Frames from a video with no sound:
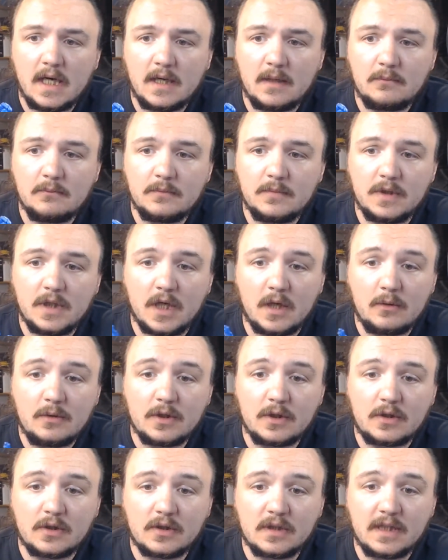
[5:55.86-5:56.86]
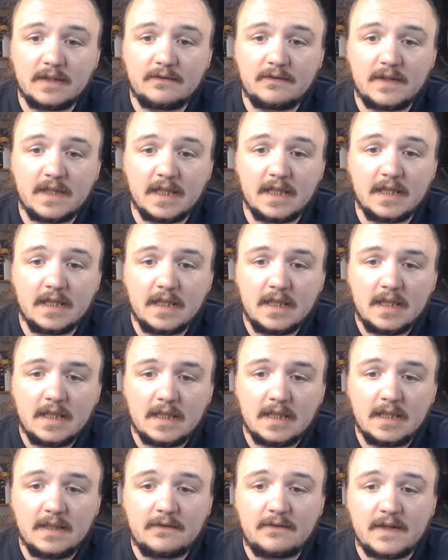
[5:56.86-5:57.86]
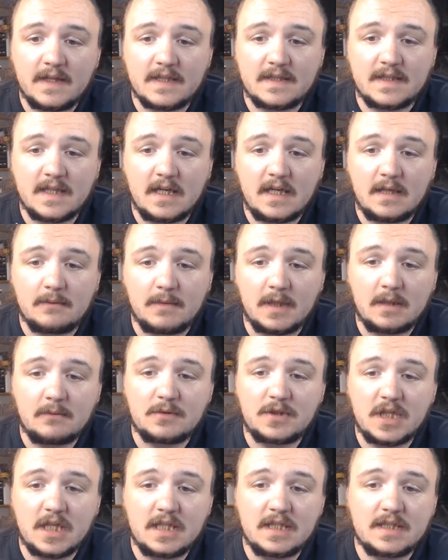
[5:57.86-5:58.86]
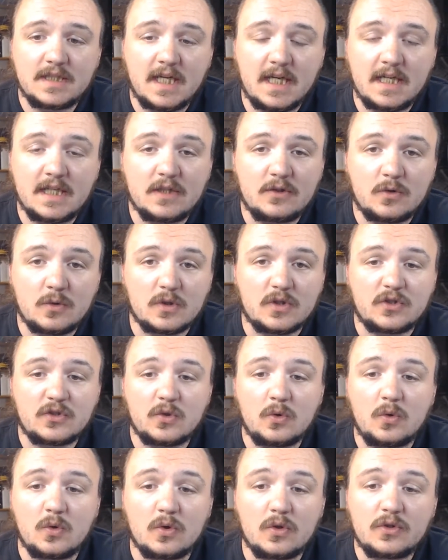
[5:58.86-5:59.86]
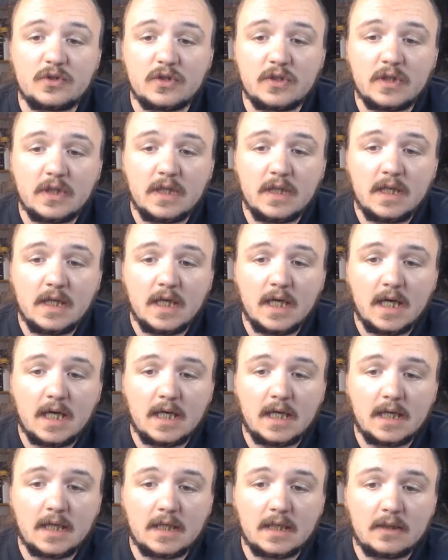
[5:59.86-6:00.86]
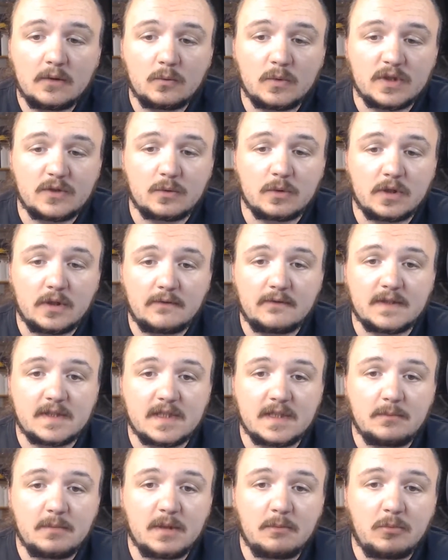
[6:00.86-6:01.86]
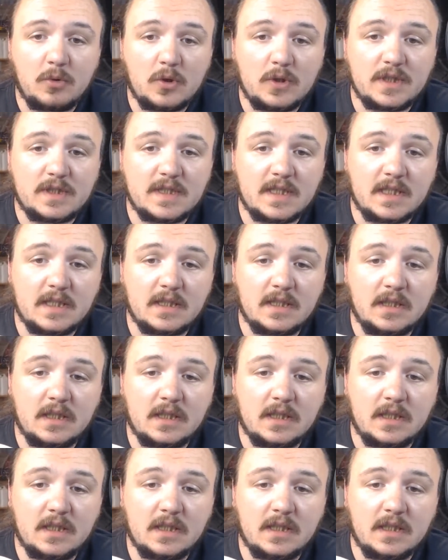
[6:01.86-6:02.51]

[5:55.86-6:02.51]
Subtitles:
You could lift this arm up, change that into a sword, which would obviously be pointing,